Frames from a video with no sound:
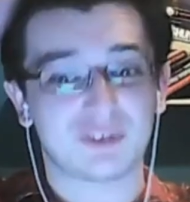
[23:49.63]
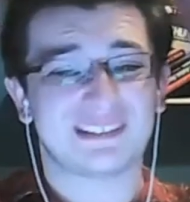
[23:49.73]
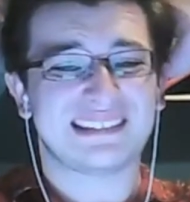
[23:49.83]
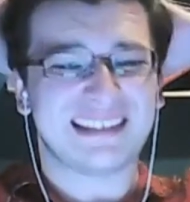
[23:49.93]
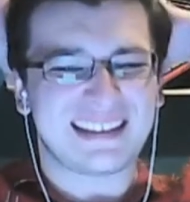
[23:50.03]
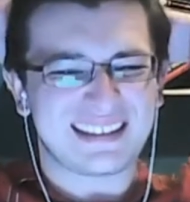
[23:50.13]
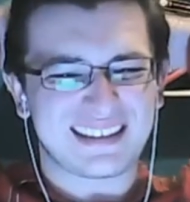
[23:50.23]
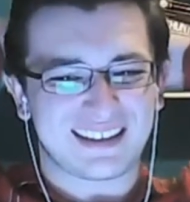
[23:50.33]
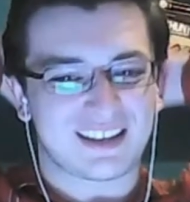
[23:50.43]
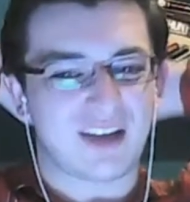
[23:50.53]
When you're
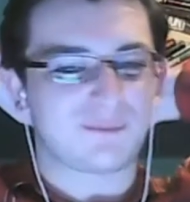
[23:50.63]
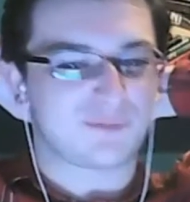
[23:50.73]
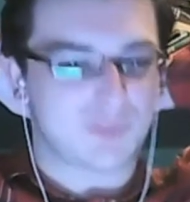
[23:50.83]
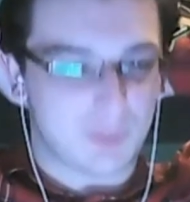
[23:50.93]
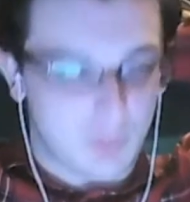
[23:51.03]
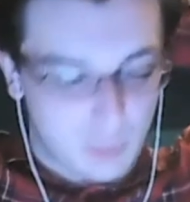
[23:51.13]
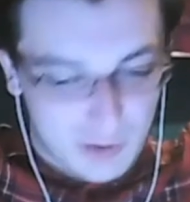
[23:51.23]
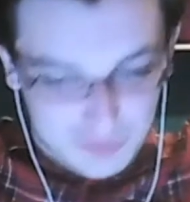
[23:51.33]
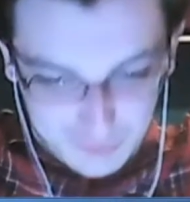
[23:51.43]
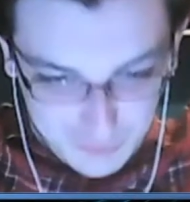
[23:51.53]
leading a comfortable
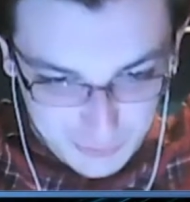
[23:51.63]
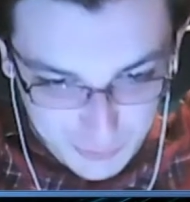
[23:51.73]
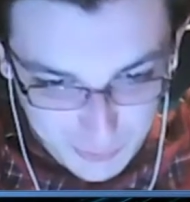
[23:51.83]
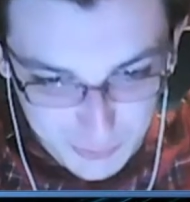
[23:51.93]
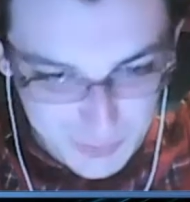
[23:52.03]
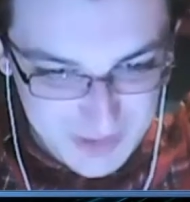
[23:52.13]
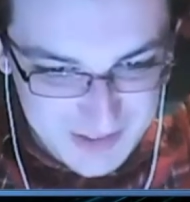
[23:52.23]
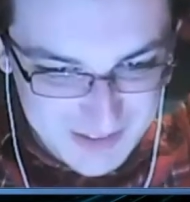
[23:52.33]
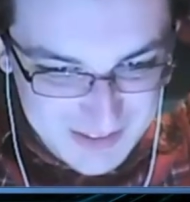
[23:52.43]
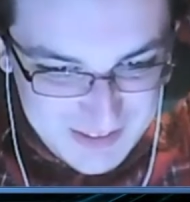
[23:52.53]
1-2
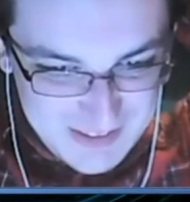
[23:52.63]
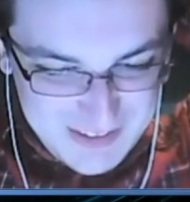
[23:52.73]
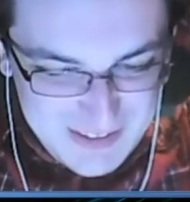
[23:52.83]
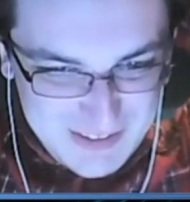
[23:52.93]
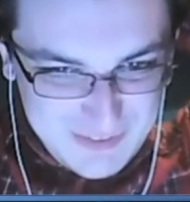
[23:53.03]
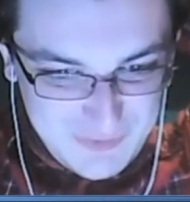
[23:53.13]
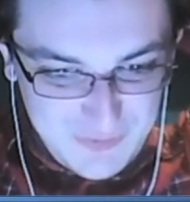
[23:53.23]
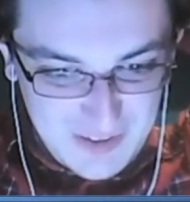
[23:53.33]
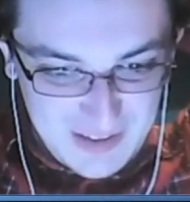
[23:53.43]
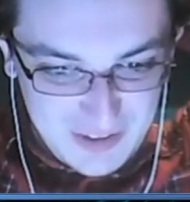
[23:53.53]

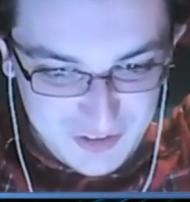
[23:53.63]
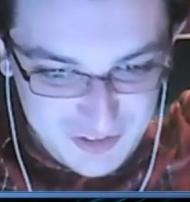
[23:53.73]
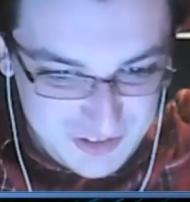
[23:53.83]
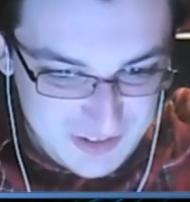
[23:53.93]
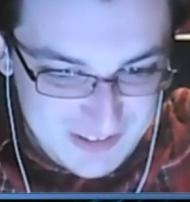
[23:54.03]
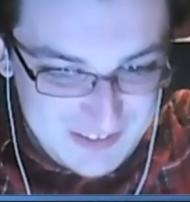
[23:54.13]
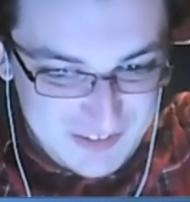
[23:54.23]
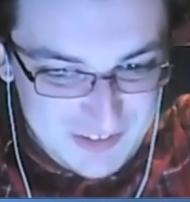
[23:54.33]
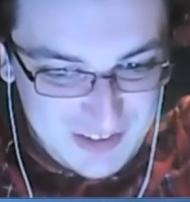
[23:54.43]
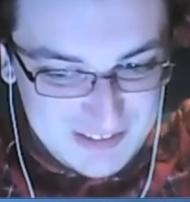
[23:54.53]
finish,
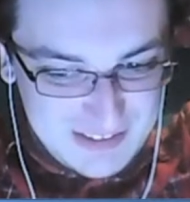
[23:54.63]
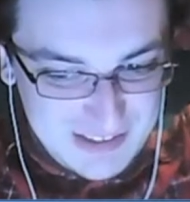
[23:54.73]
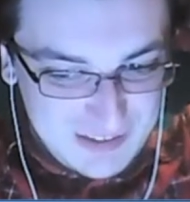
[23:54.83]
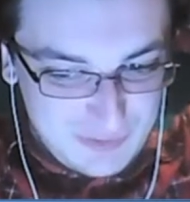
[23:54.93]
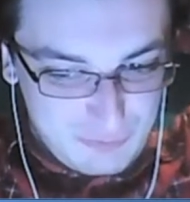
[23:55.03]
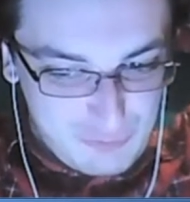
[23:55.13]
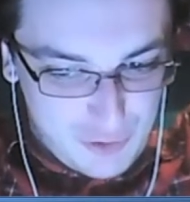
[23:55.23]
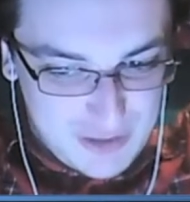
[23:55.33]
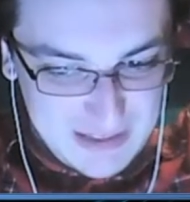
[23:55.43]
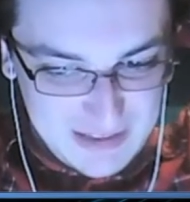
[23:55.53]
and suddenly the
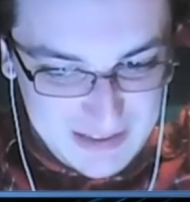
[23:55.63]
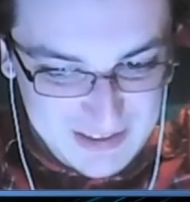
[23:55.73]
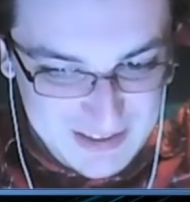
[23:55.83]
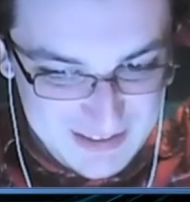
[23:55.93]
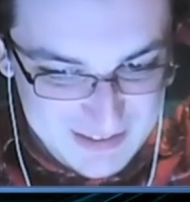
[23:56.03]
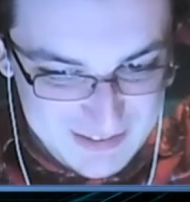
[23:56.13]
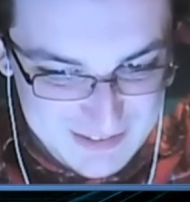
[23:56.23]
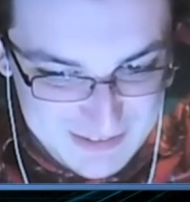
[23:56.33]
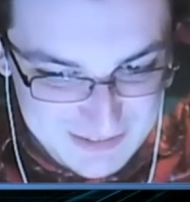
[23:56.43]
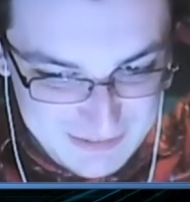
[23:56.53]
rookie
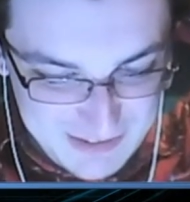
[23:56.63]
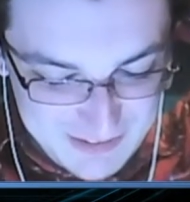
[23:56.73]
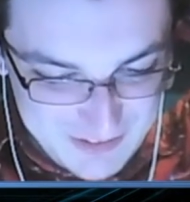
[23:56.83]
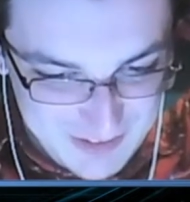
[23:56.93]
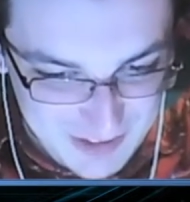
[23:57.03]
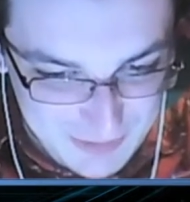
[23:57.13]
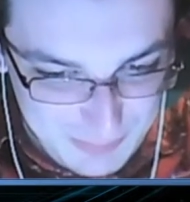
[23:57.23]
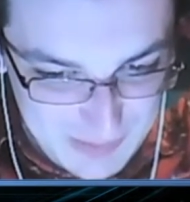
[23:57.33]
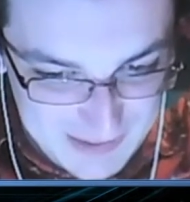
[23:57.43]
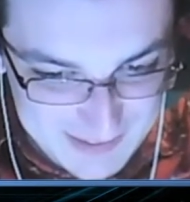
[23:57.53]
in
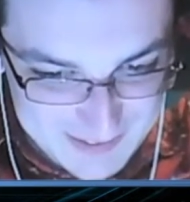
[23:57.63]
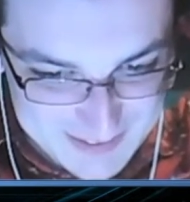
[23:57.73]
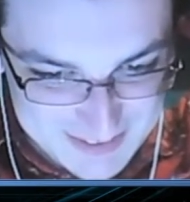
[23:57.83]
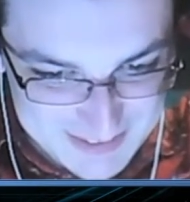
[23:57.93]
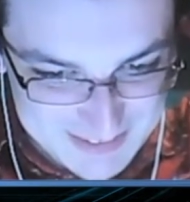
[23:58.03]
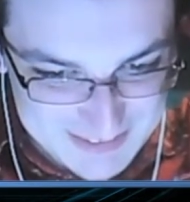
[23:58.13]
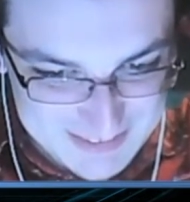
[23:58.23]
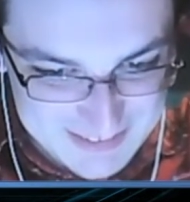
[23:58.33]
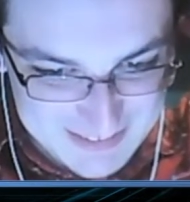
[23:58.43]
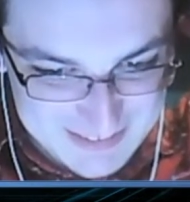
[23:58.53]
second place
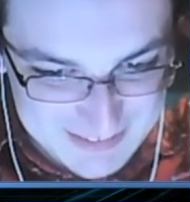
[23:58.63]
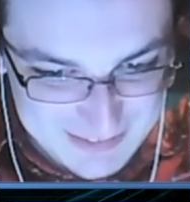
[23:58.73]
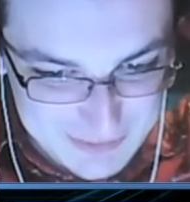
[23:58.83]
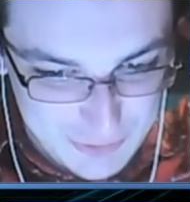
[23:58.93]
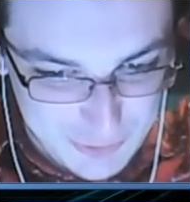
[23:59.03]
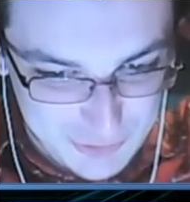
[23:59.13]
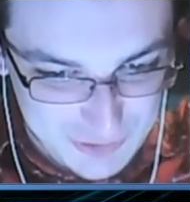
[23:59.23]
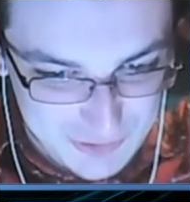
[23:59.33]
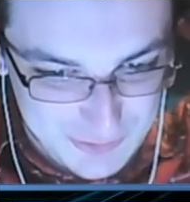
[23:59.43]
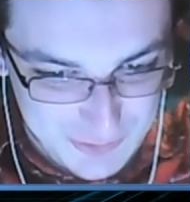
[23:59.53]
looks